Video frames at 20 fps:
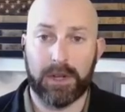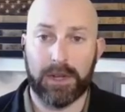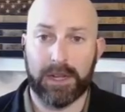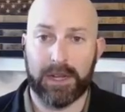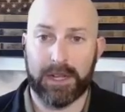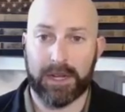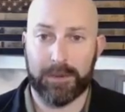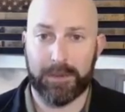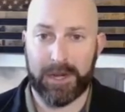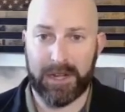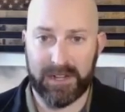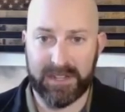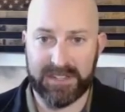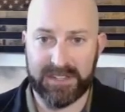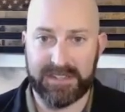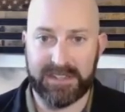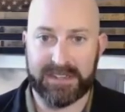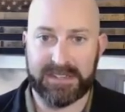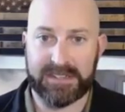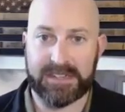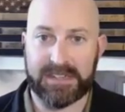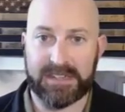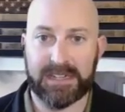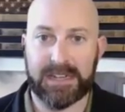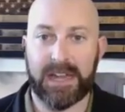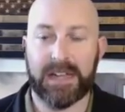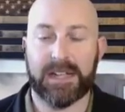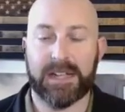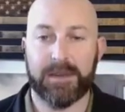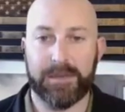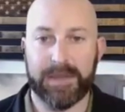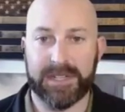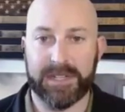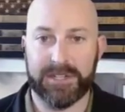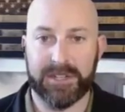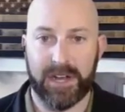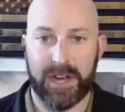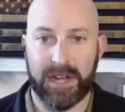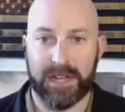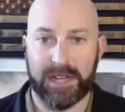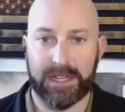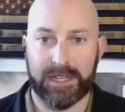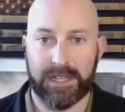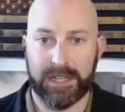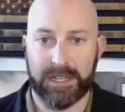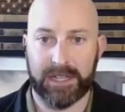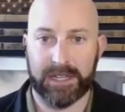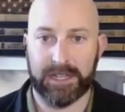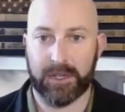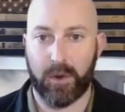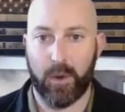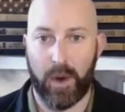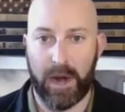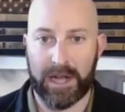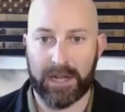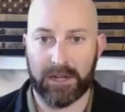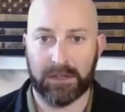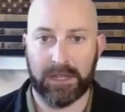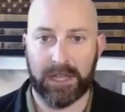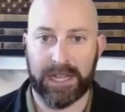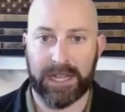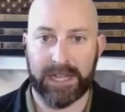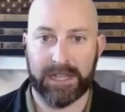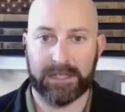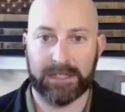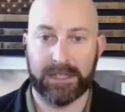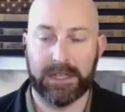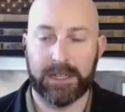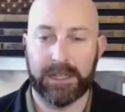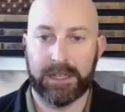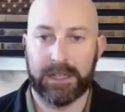an American citizen cannot come into China and acquire land,